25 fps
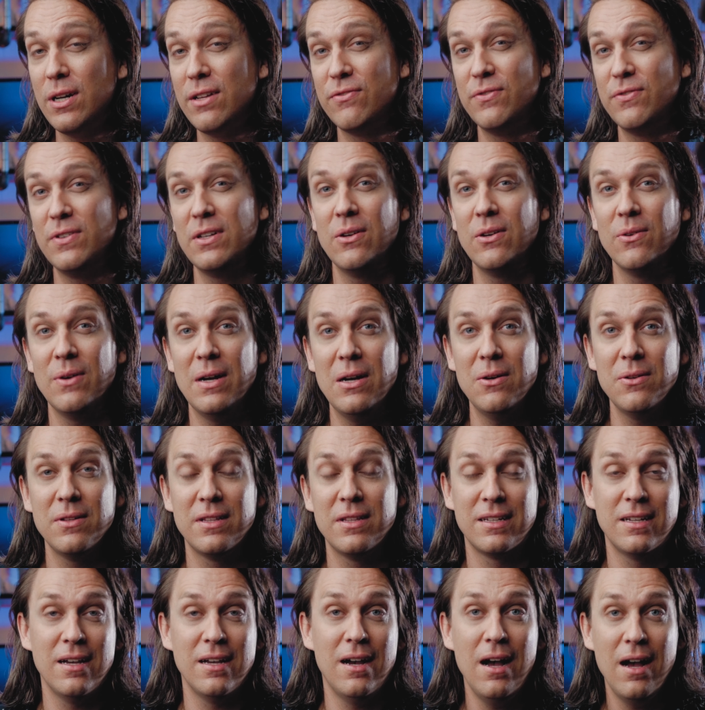to figure out
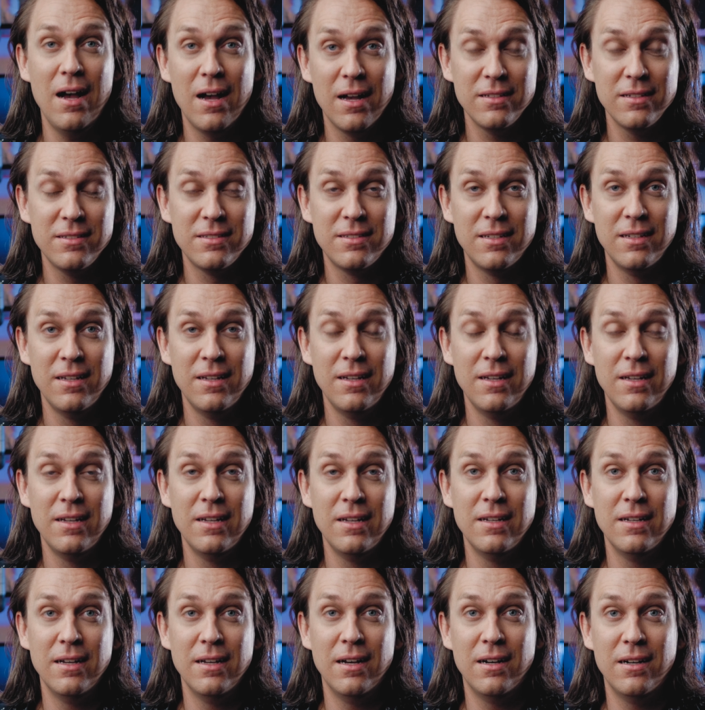the cost
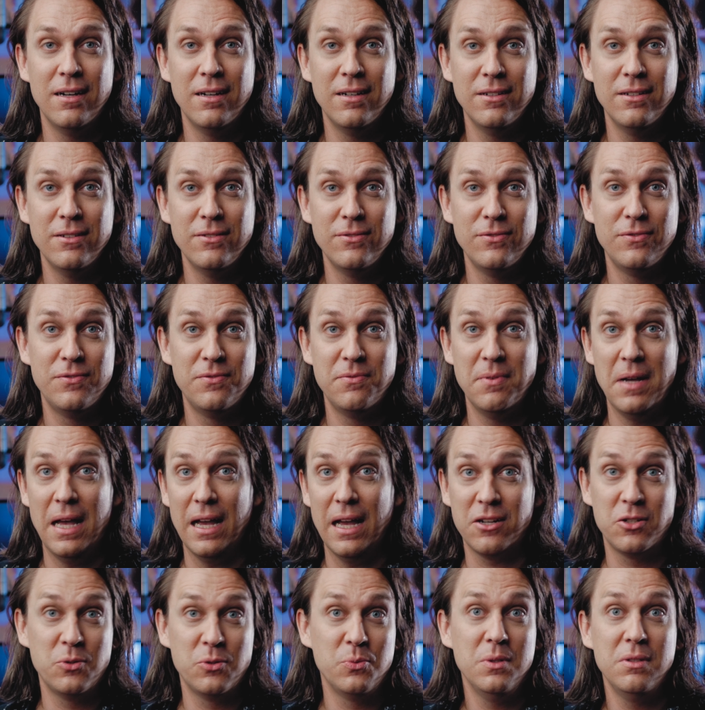of
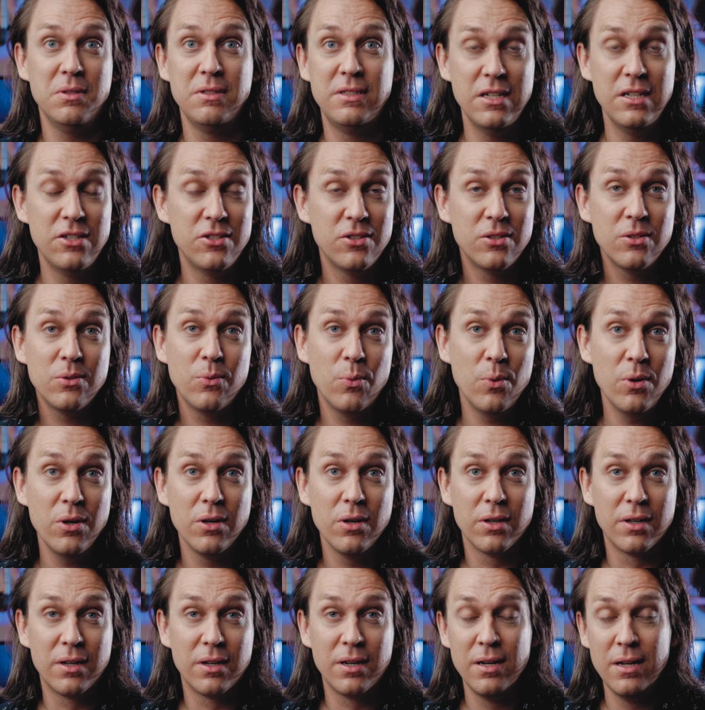actual digital
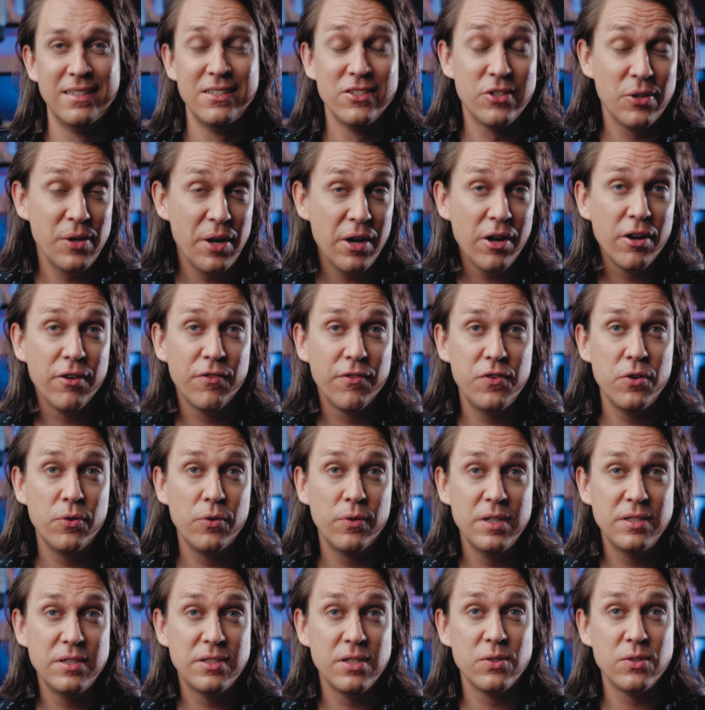work. So here are a few
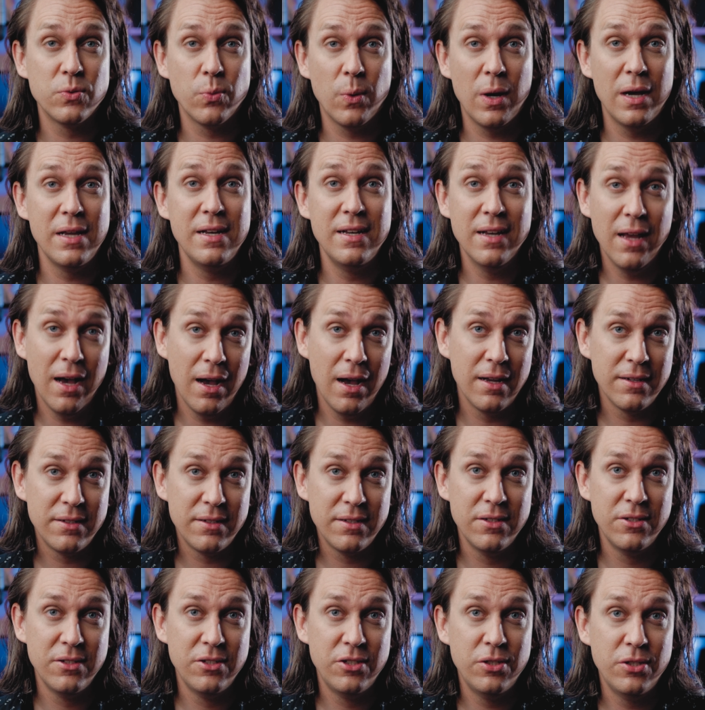reasons why
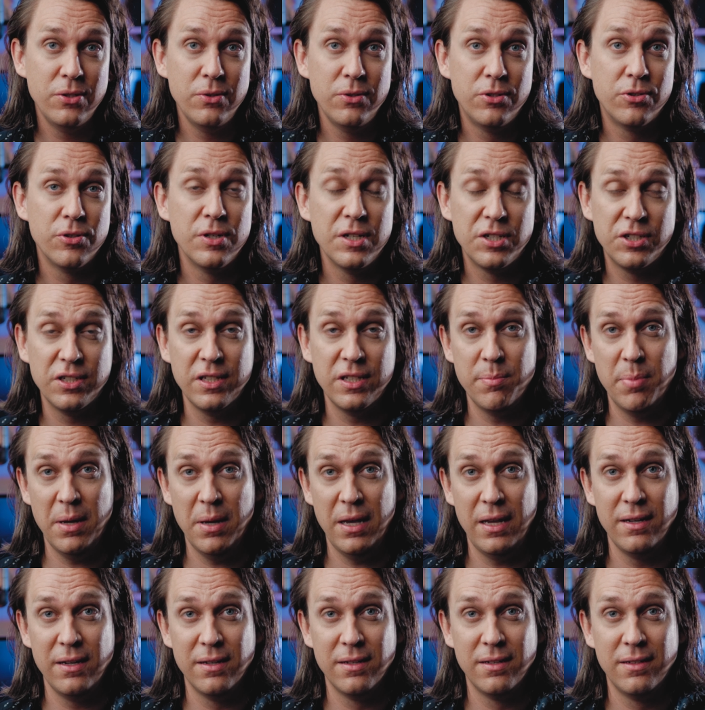not to traditionally
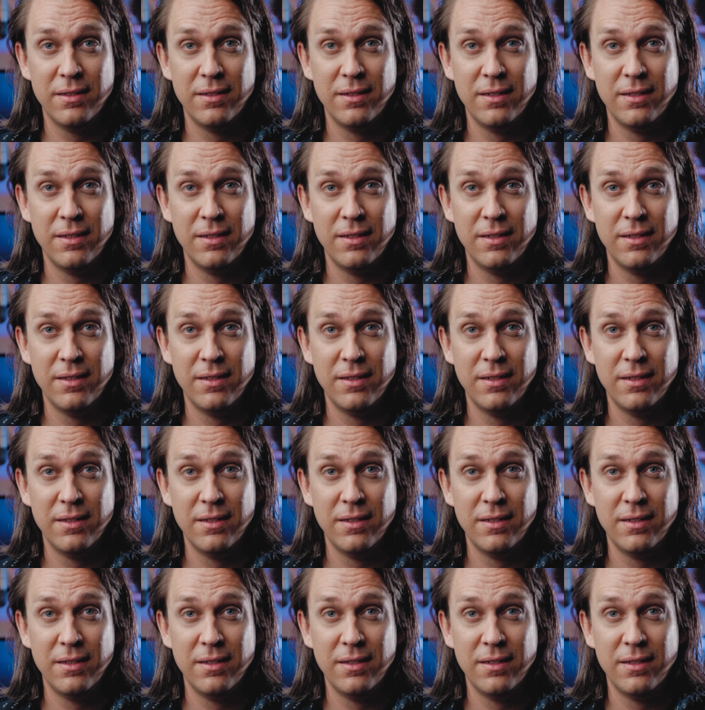paint.